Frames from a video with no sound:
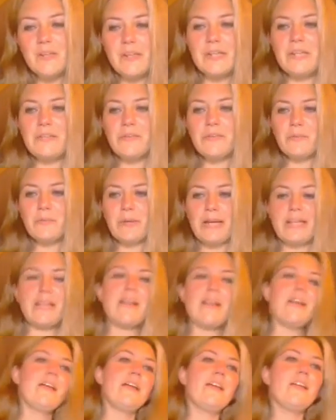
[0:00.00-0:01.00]
either
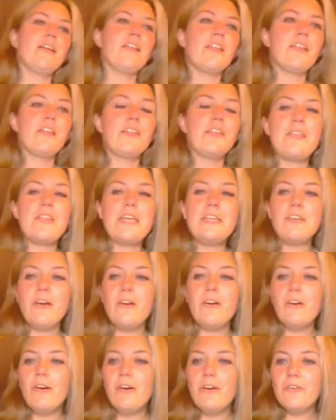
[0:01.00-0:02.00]
way, thank
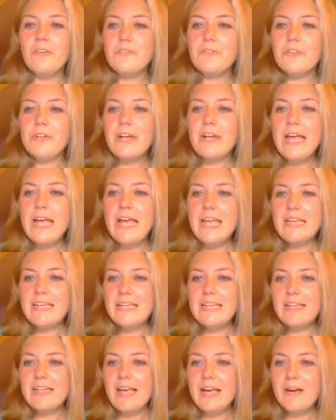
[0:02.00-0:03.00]
y'all all for
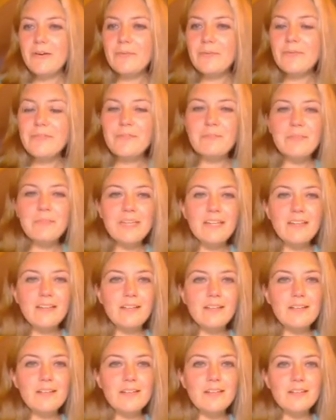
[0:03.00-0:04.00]
hanging out with me
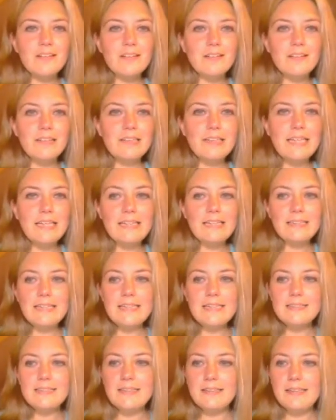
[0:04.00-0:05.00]
on a
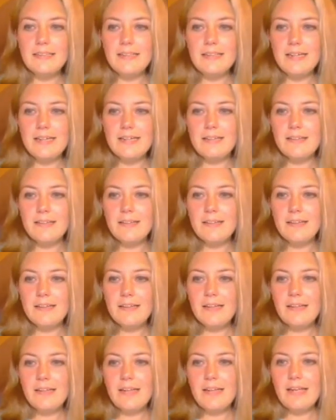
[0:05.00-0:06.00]
late Sunday night.
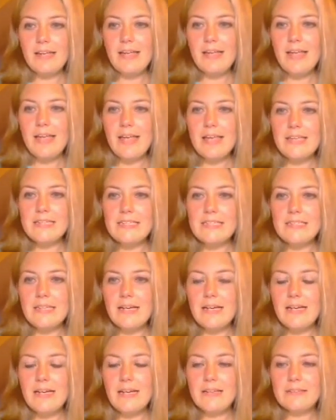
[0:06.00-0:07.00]
And
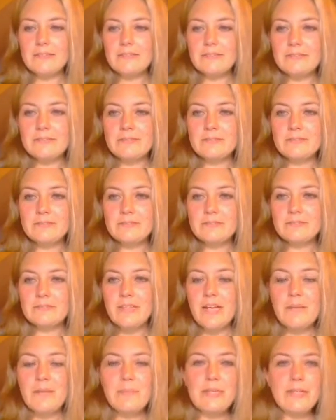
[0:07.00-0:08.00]

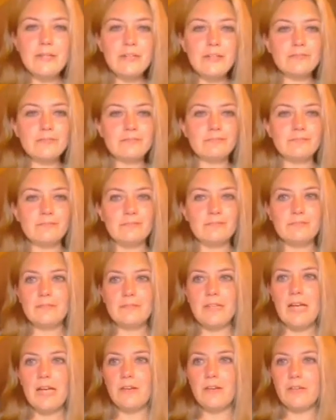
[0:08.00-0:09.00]
I'm here.
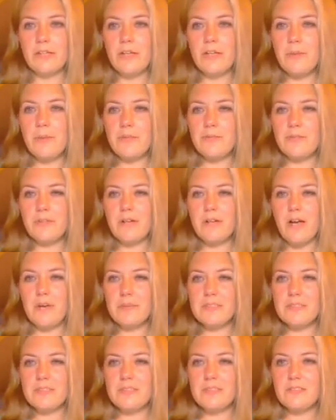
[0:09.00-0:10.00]
I'll go back through the
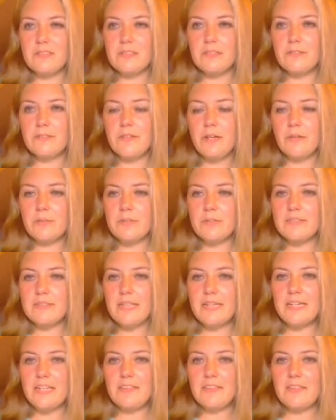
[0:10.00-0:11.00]
comments too. So if y'all want to
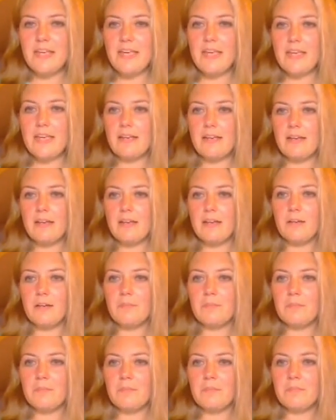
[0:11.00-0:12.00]
say anything,
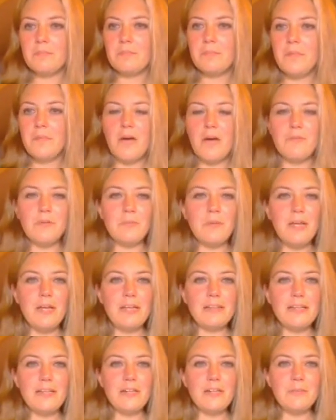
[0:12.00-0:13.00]
I'll I'll
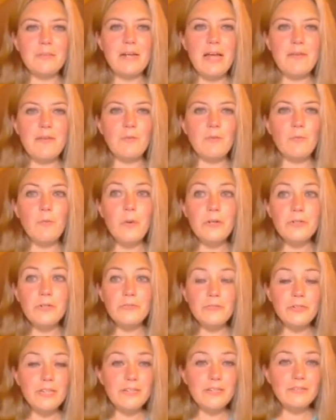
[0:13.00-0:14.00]
reply later, but have a
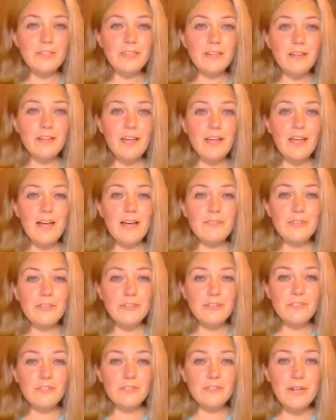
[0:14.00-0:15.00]
wonderful evening. Have a
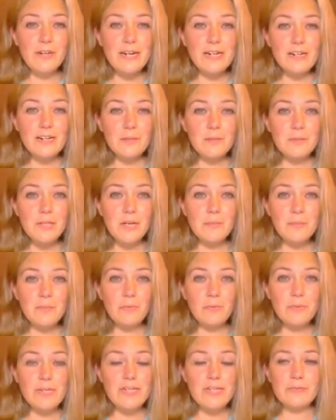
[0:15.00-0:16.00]
great
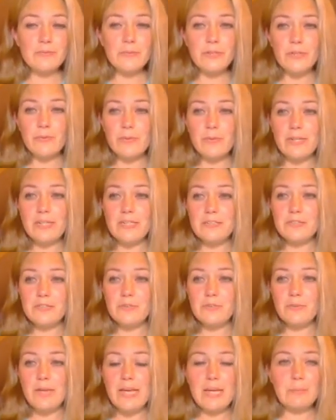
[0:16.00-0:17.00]
upcoming week. We're going
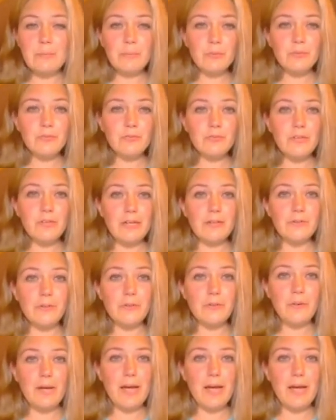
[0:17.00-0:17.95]
into April. I don't know